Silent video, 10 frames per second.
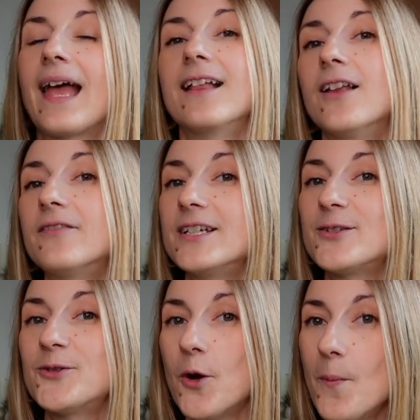I love
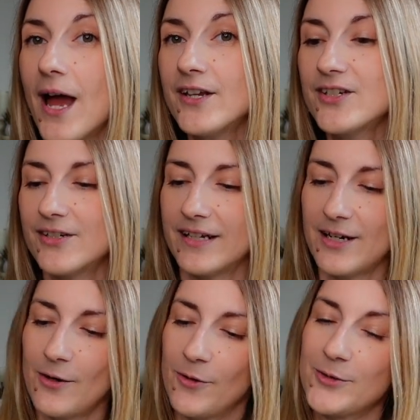these so much that
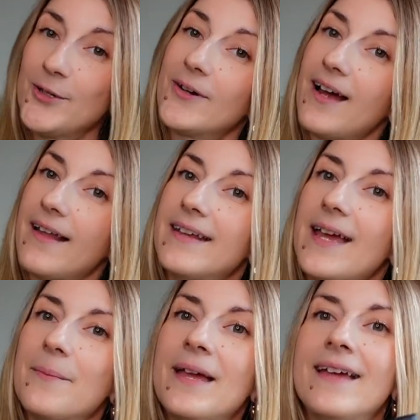I also got
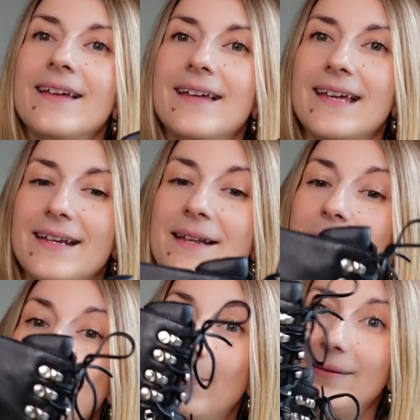them in
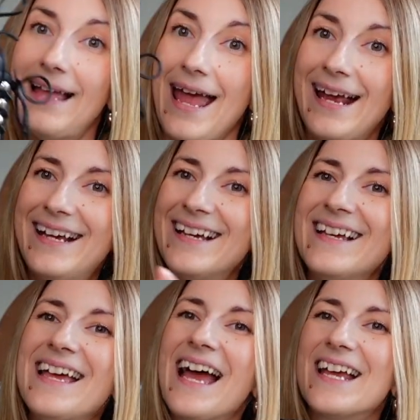black.
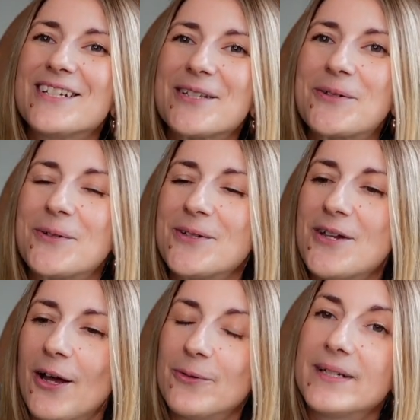I just could
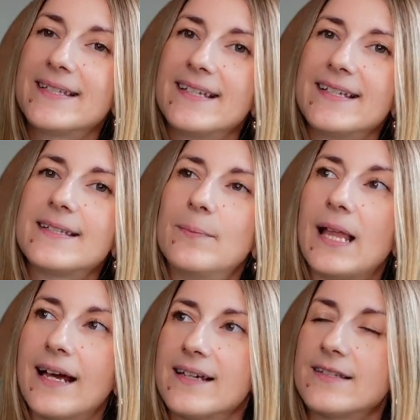not resist.
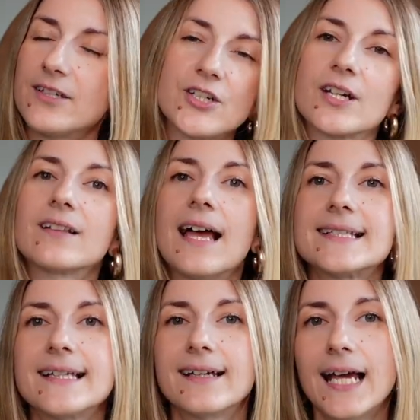Black is such a
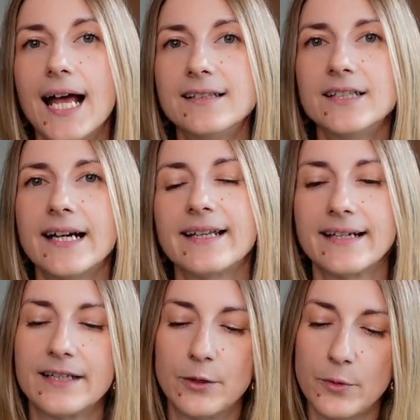classic color. I
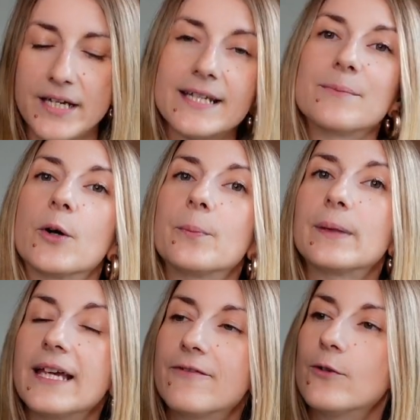think the green is more
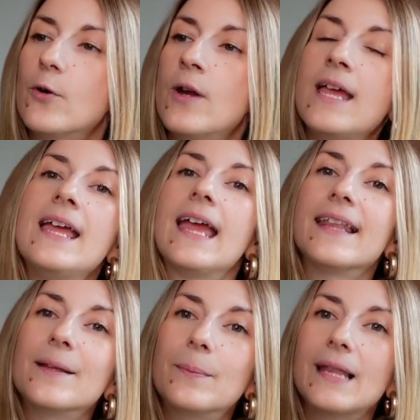playful
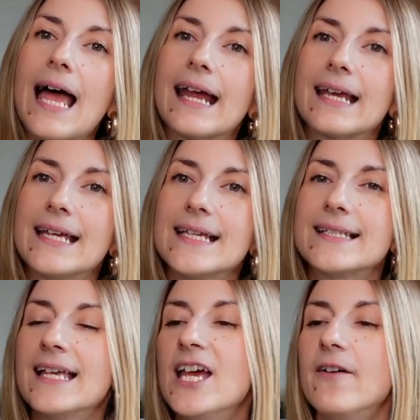and the black
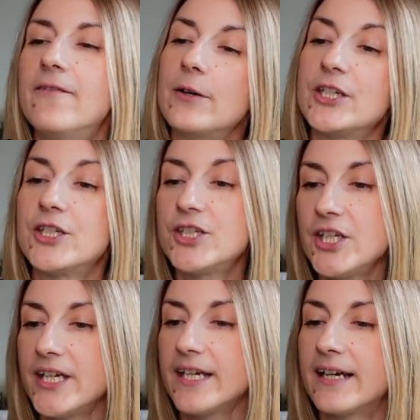is very
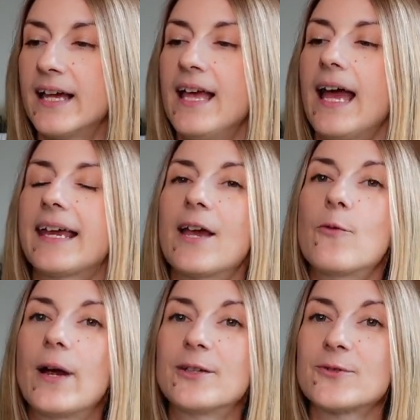chic. I
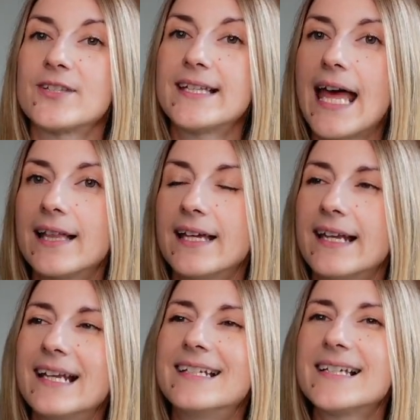can't wait to style
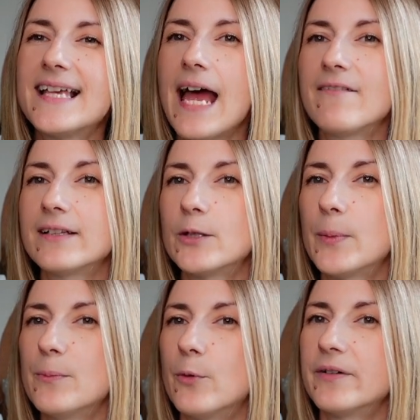it. It does have a little
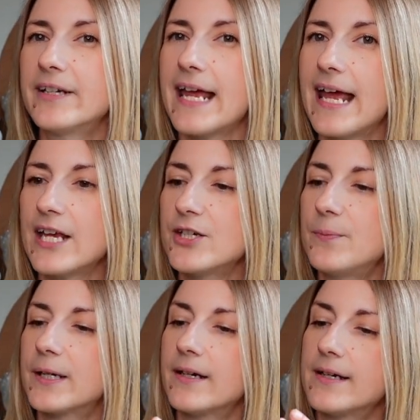bit more of an
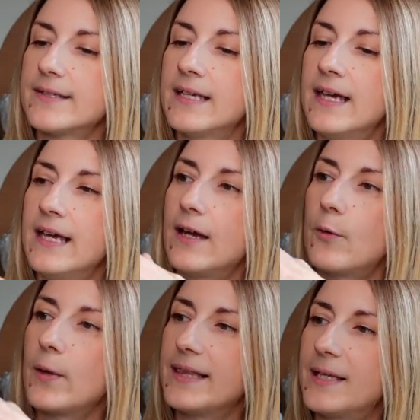edge because
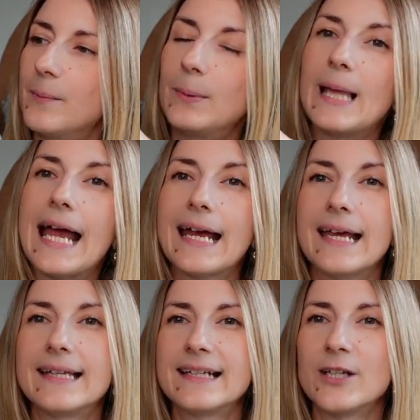with the black,
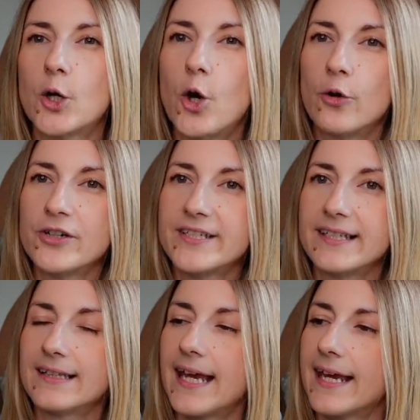I think the
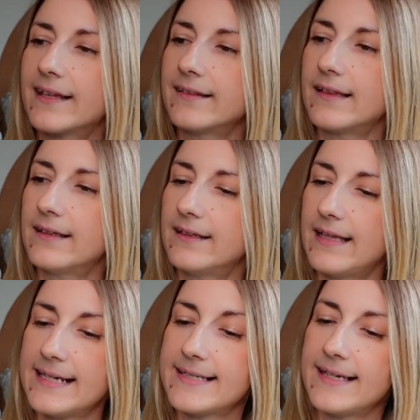corset like
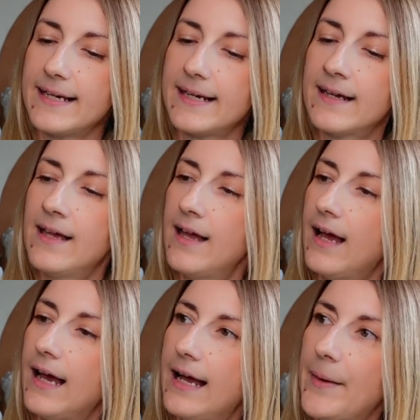lacing
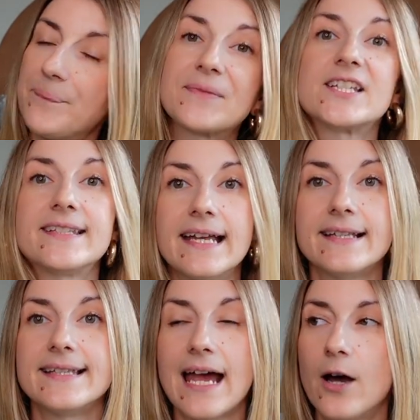
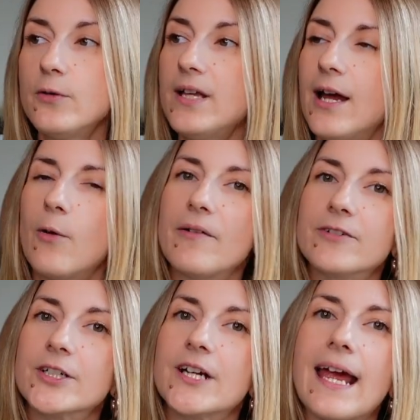stands out.
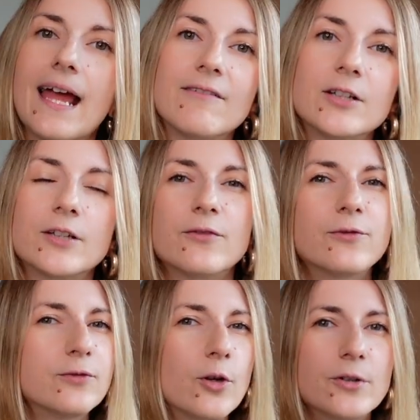However, I have a lot of
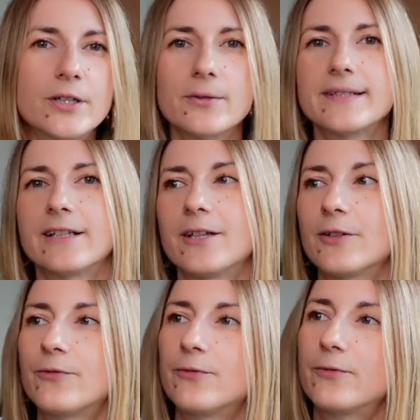florals and a
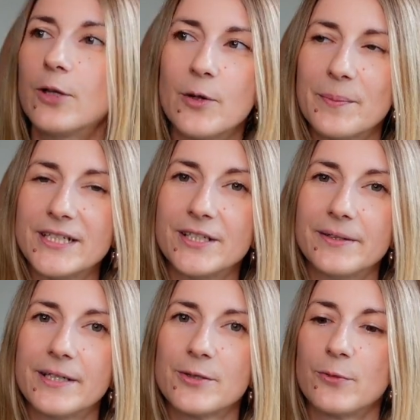lot of flowy
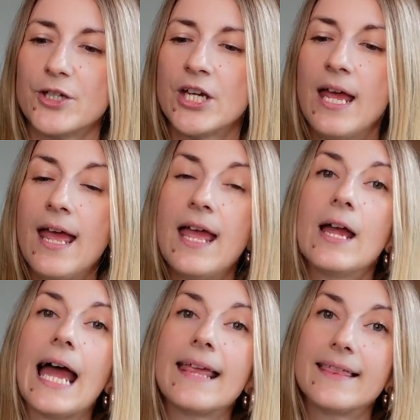materials, which
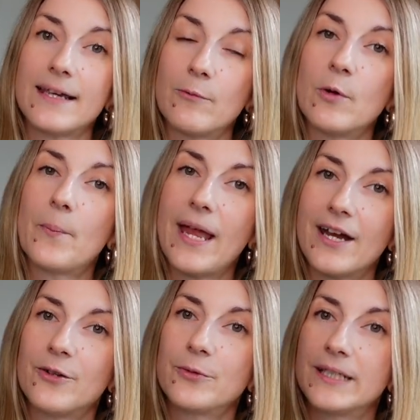I think will
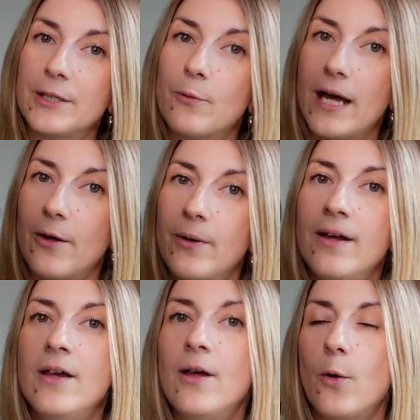pair really well
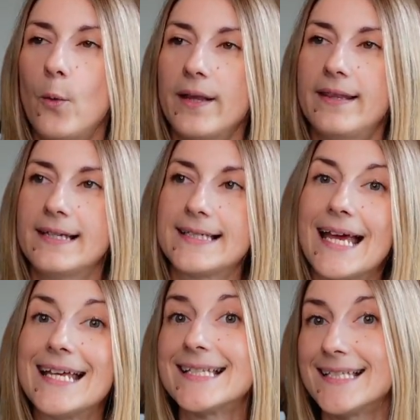with this
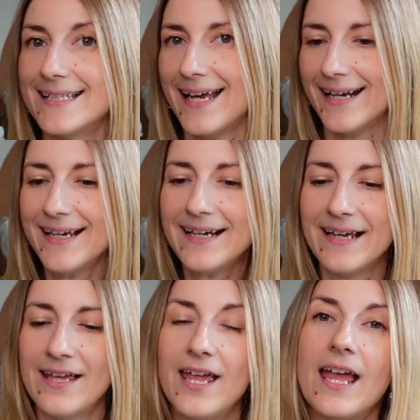
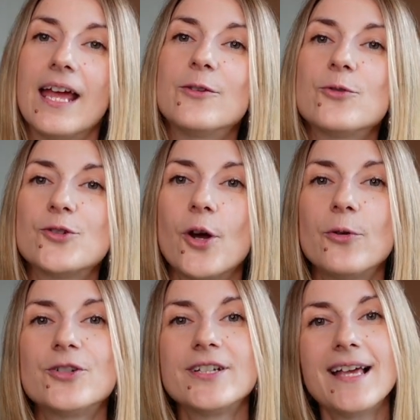aesthetic. And to show
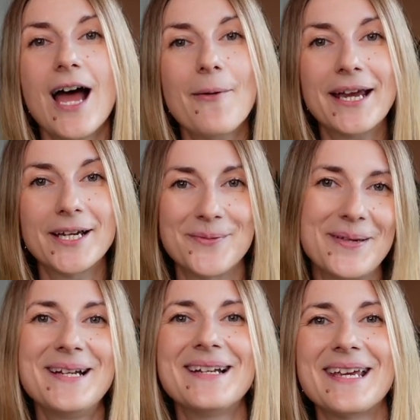you just how I
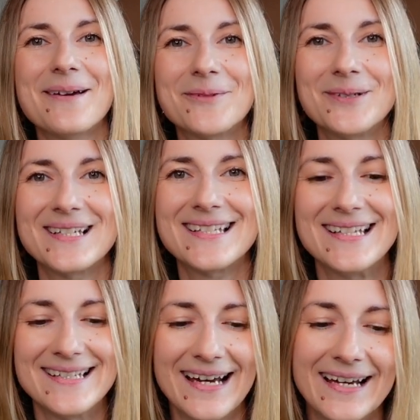committed I am to this
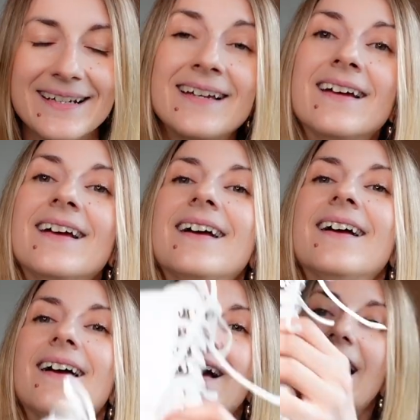design,
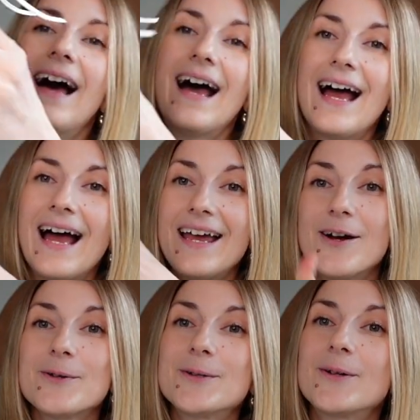I
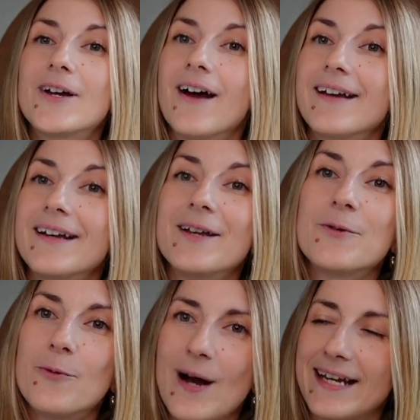also got it
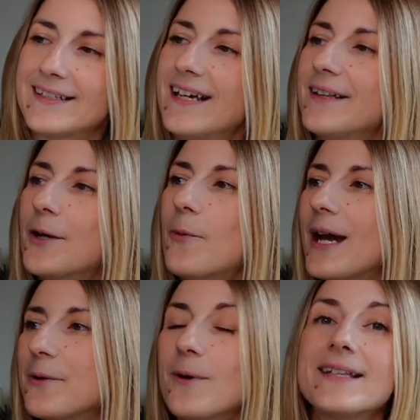in white. The
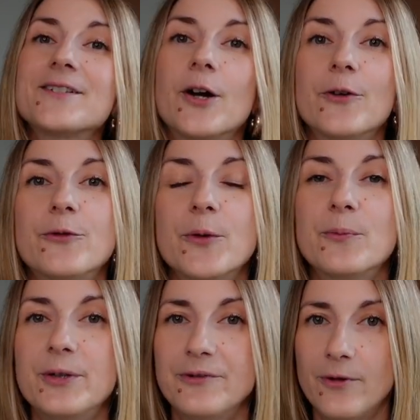white ones are
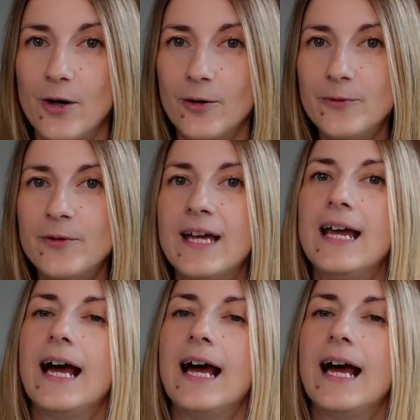from Revolve.